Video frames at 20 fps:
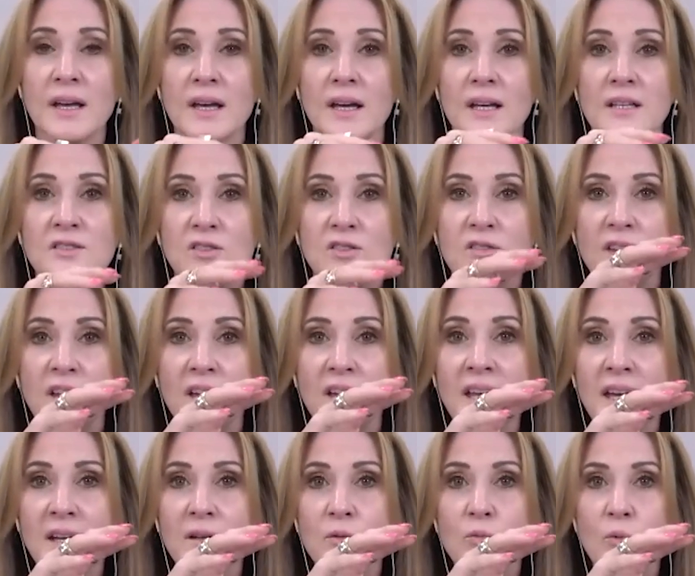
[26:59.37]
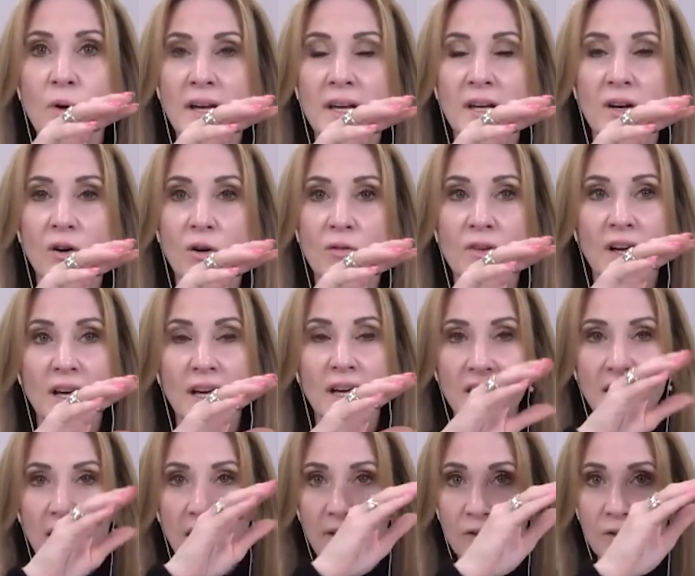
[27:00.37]
And so they had a way of
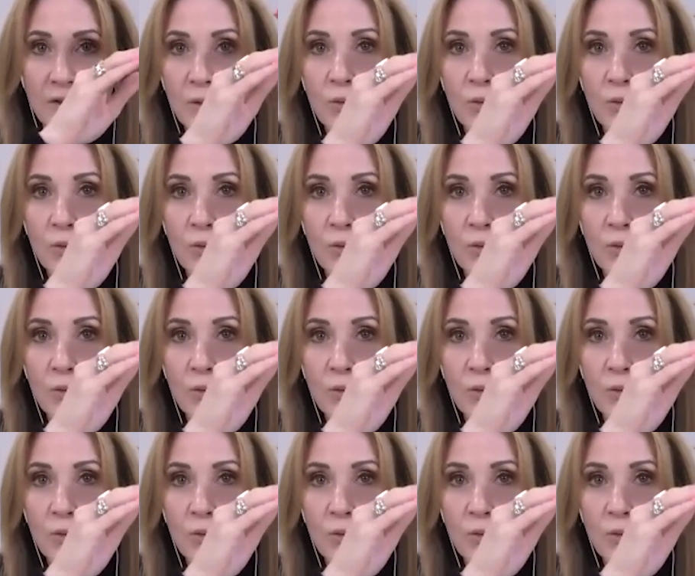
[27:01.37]
gathering